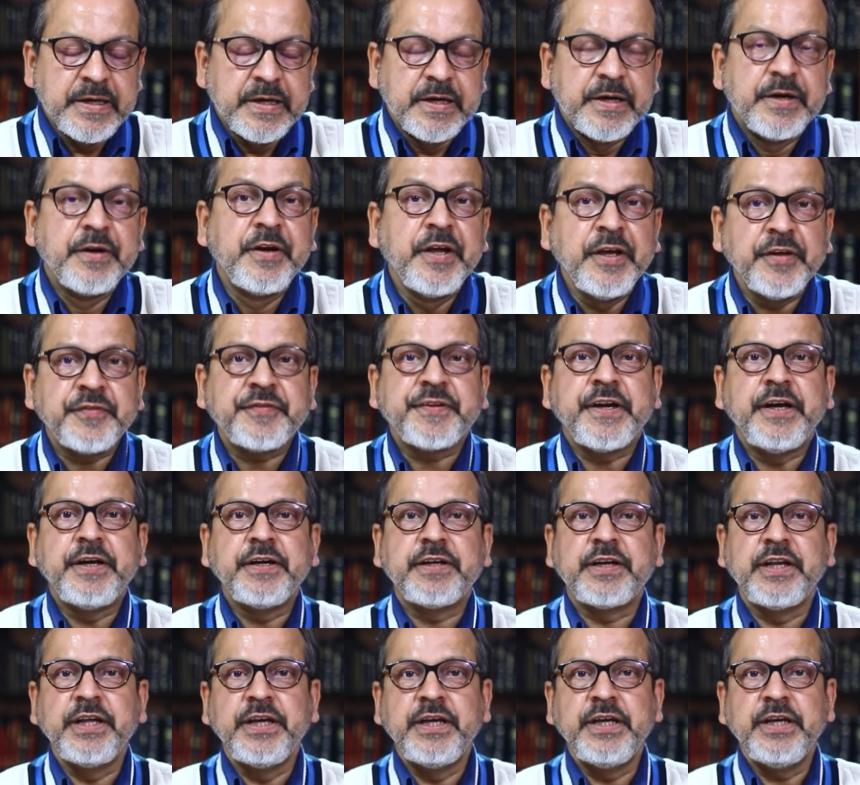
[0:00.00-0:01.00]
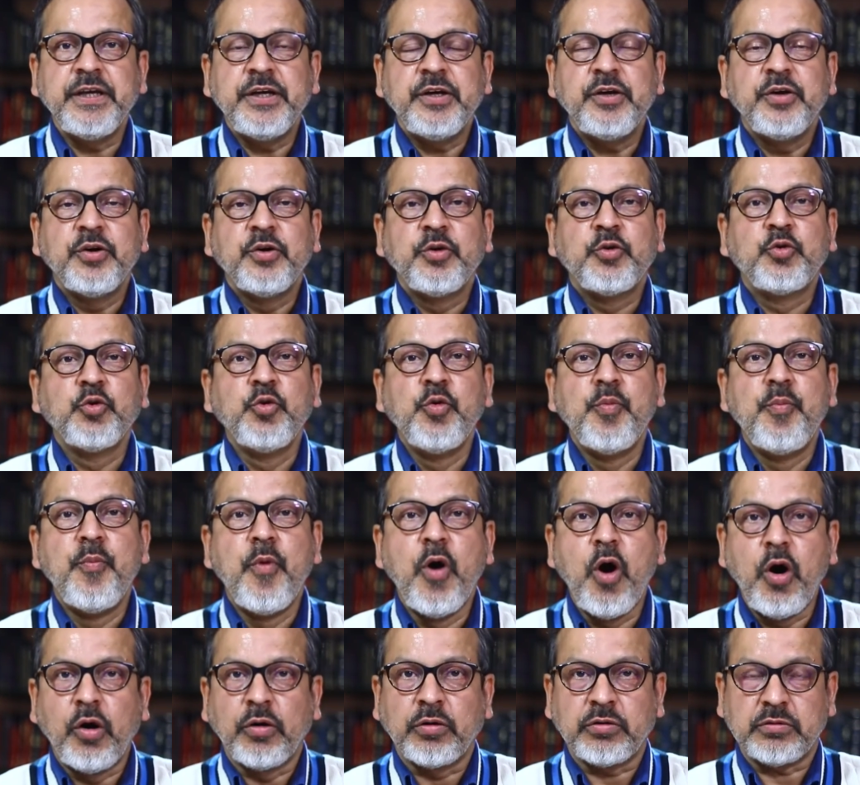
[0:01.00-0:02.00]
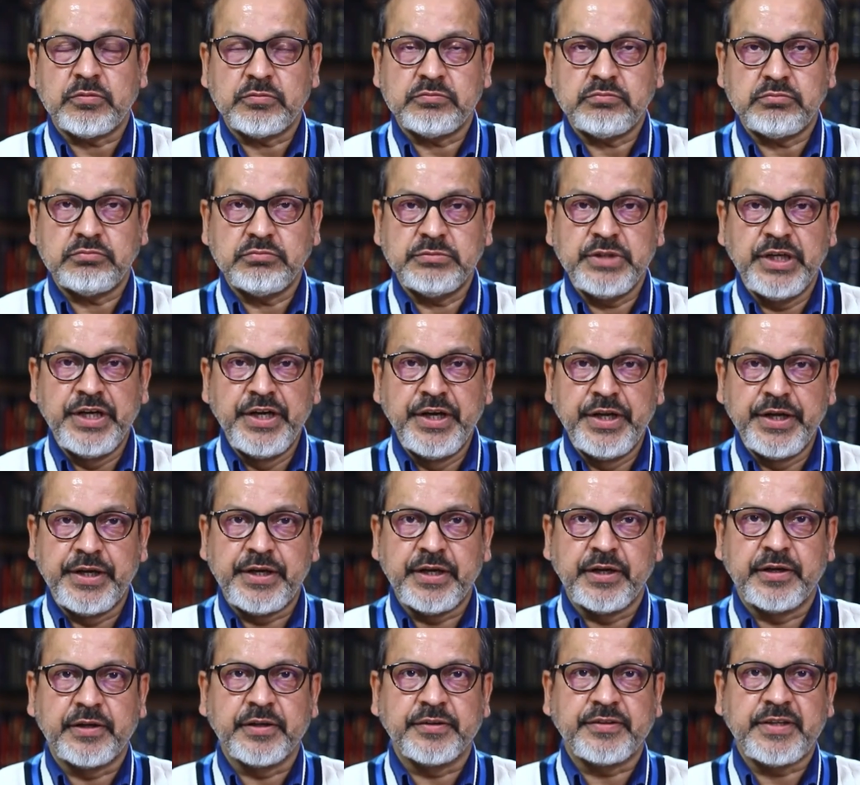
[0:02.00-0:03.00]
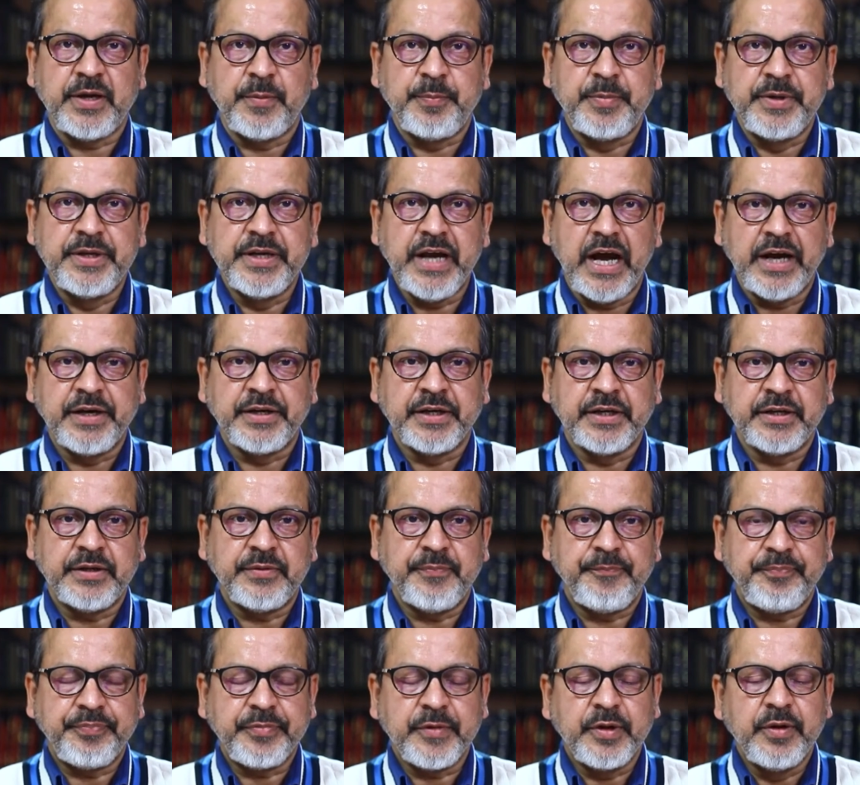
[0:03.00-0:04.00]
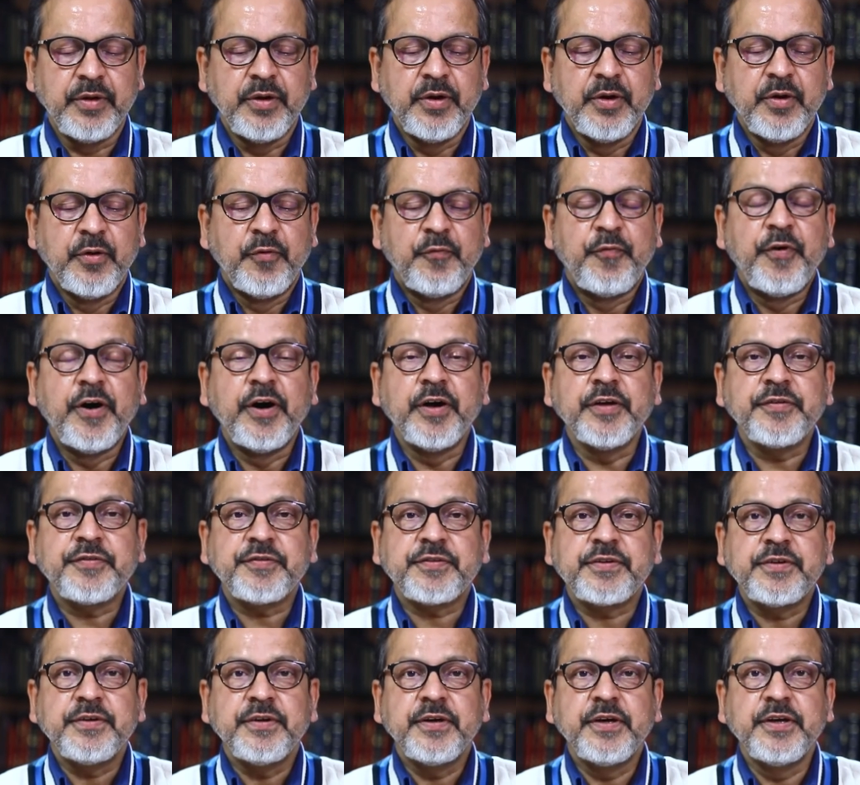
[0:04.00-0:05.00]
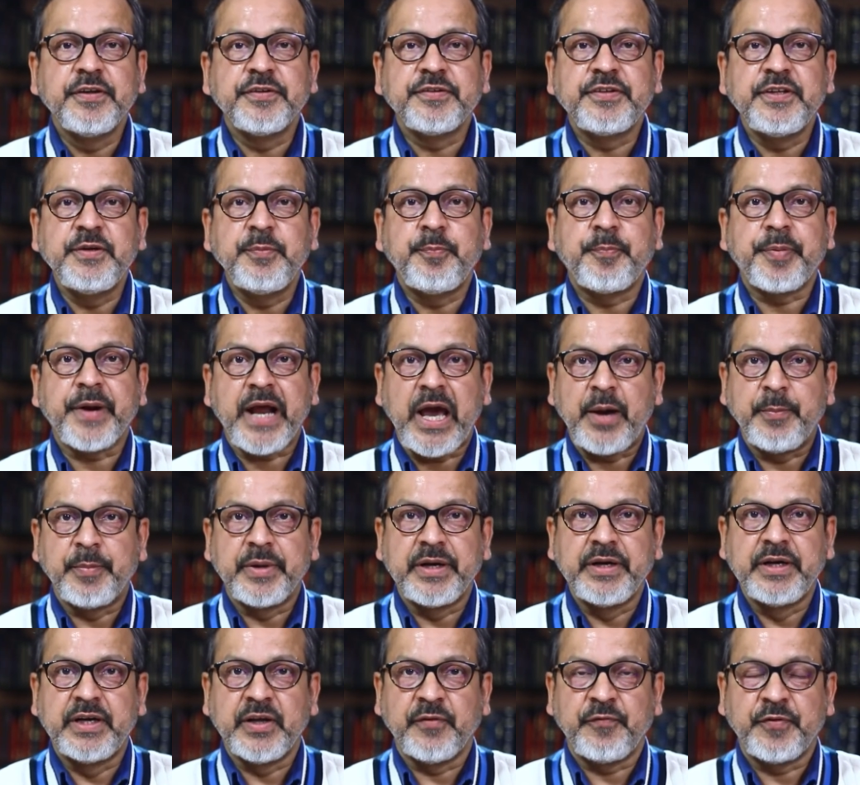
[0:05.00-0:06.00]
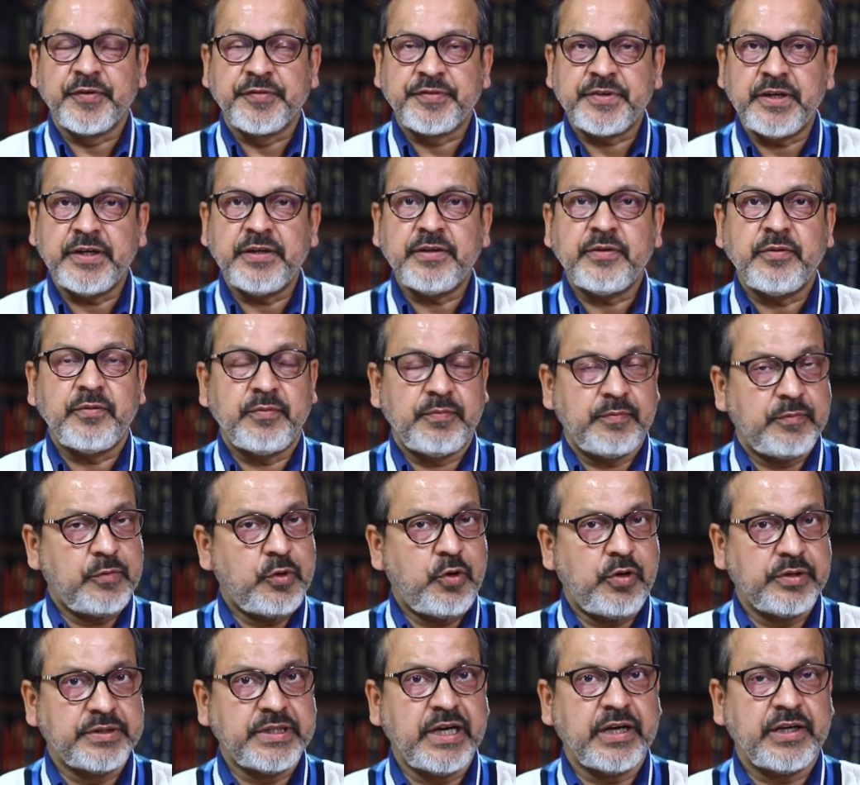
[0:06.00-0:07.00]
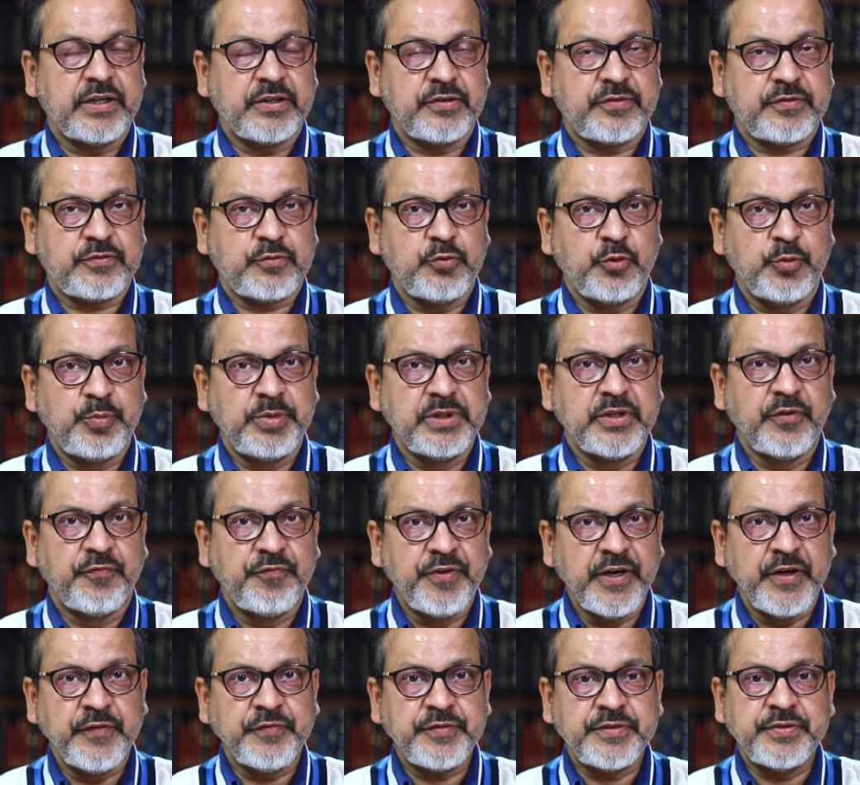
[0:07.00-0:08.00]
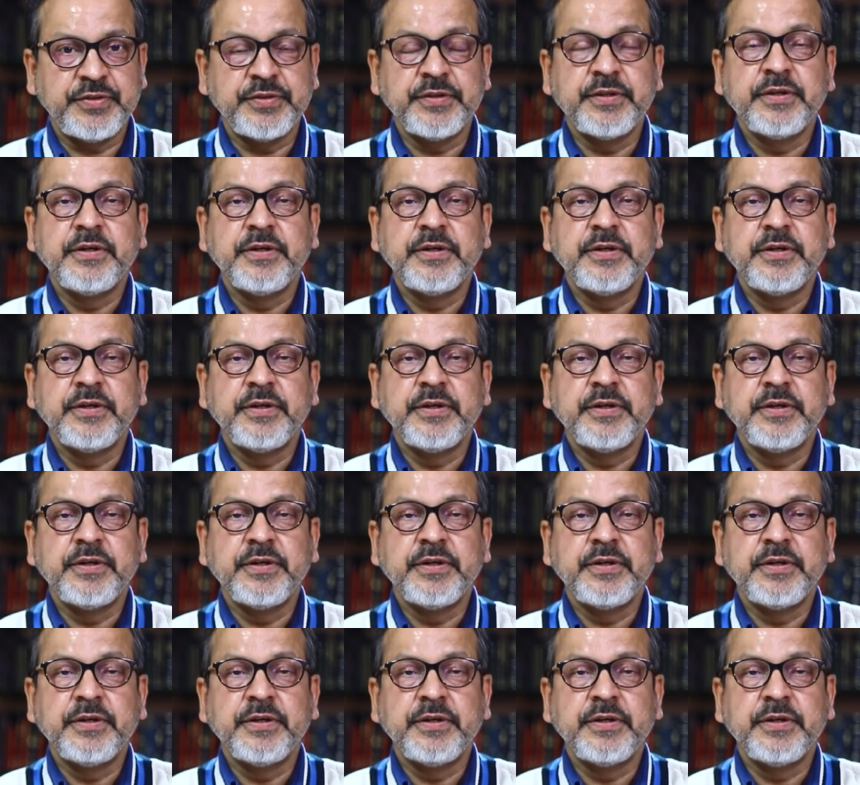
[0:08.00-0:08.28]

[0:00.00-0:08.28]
Recently, two more indicators have been added. First is the primary deficit, or that is could be the fifth,